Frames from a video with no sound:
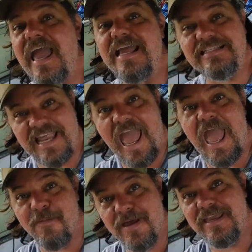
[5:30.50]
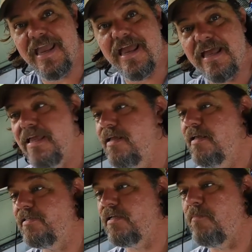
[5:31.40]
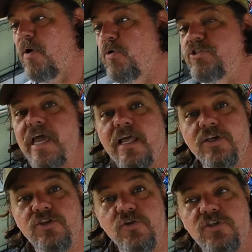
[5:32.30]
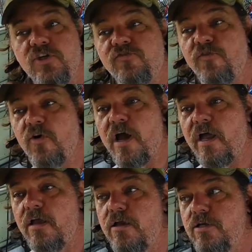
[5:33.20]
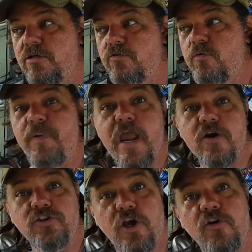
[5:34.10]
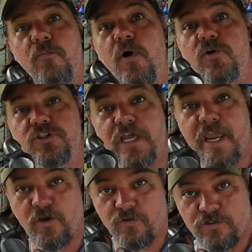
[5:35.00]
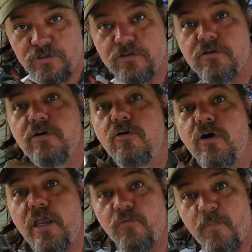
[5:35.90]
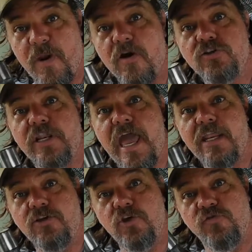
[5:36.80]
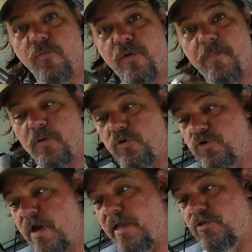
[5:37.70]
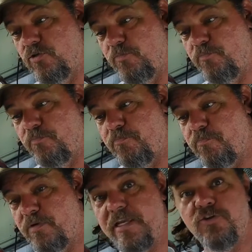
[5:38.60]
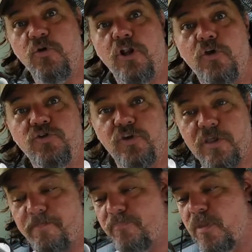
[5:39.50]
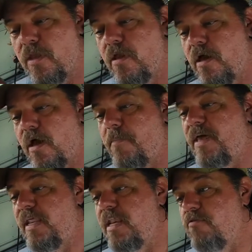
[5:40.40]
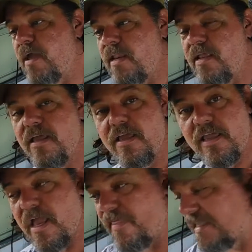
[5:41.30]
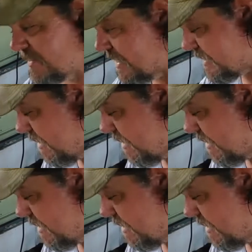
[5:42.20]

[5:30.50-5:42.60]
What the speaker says: Gangsta hammer, yeah. This motorcyclists use these for repairs on their motorcycles and repairs on attitudes for people who try to get too close to them. But at any rate, yeah, that's